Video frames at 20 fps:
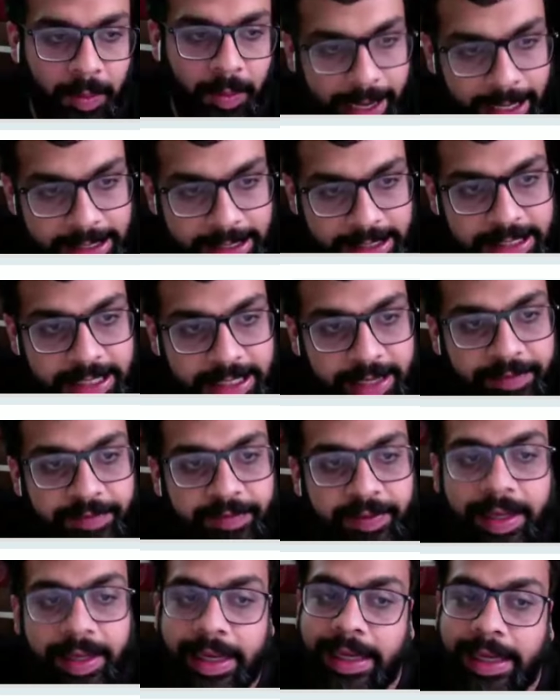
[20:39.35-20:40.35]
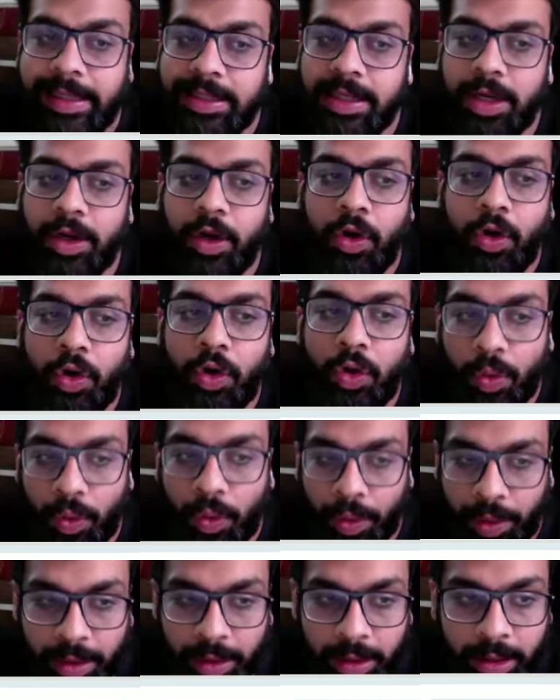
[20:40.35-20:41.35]
HEFA is a
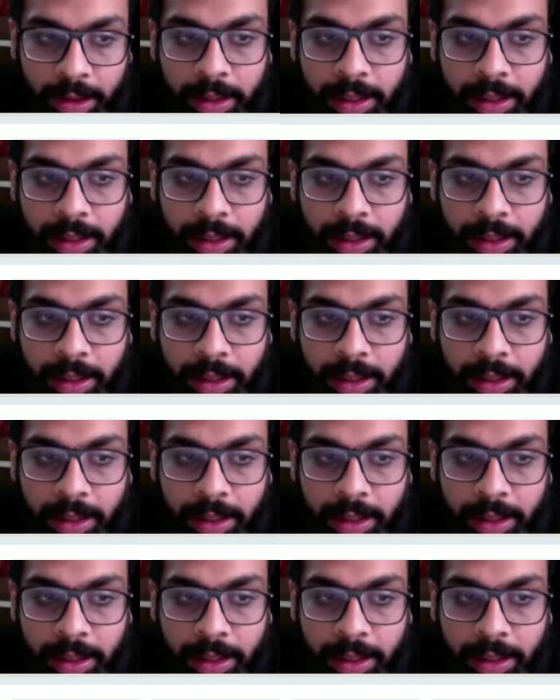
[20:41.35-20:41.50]
loan